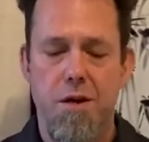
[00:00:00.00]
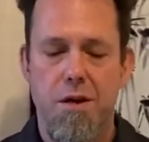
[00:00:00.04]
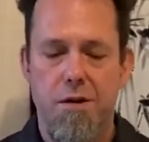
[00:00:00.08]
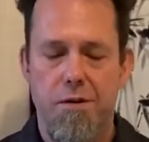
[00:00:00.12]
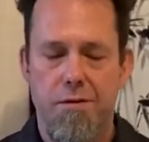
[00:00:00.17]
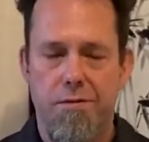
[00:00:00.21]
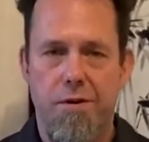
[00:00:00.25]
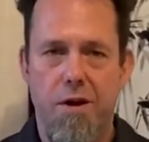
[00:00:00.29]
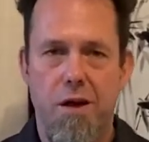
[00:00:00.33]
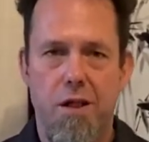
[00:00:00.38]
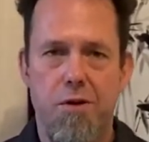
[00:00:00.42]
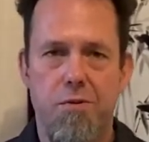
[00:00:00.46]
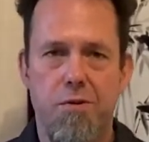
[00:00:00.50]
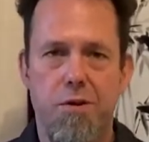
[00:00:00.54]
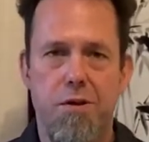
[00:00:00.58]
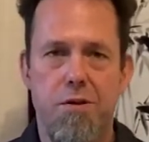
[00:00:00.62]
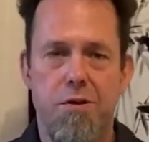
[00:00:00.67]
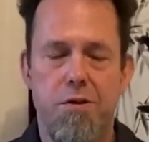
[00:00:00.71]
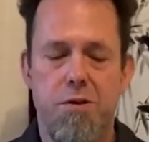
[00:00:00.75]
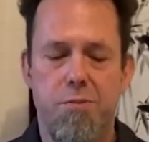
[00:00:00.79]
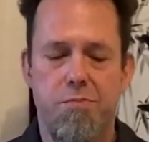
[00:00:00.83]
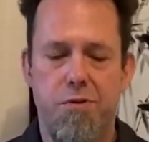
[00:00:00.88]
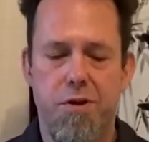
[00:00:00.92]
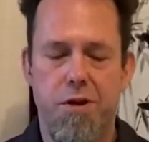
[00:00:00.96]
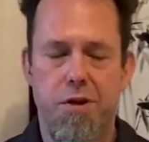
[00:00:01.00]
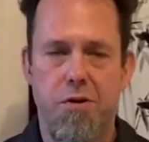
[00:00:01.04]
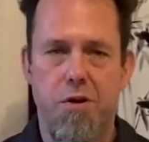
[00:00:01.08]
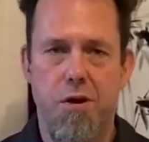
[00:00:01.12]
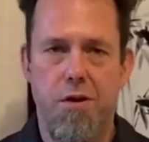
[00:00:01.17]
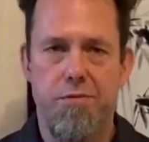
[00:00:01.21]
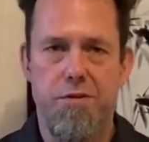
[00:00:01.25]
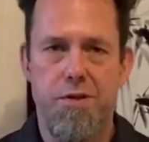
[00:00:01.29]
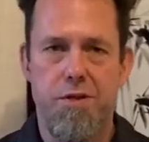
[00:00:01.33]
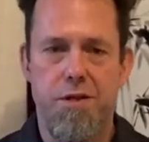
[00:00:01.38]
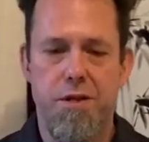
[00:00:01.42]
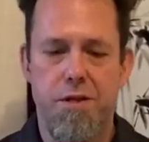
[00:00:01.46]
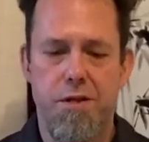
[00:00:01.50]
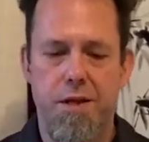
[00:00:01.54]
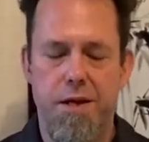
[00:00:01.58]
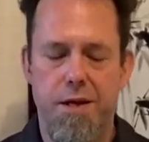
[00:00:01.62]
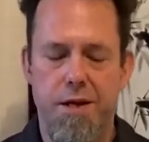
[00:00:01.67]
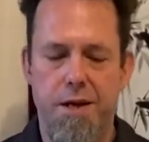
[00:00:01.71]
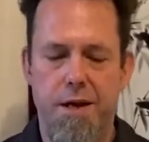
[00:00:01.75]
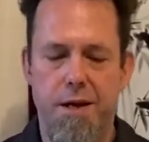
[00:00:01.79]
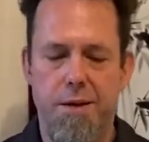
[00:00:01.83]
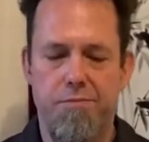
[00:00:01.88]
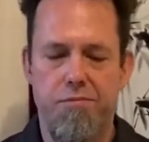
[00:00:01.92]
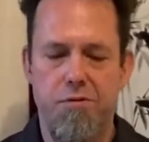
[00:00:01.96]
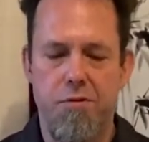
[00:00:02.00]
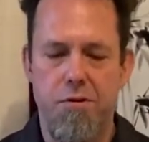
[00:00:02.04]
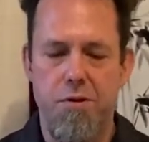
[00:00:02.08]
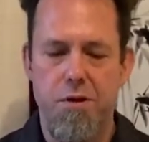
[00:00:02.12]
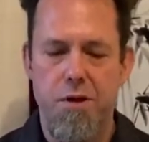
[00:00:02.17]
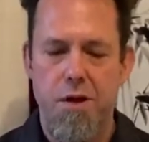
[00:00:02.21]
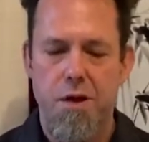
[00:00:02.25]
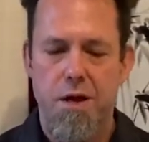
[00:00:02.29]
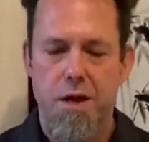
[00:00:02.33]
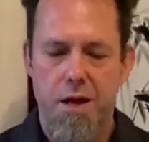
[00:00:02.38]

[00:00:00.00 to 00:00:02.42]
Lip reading: following the spring harvest in late April.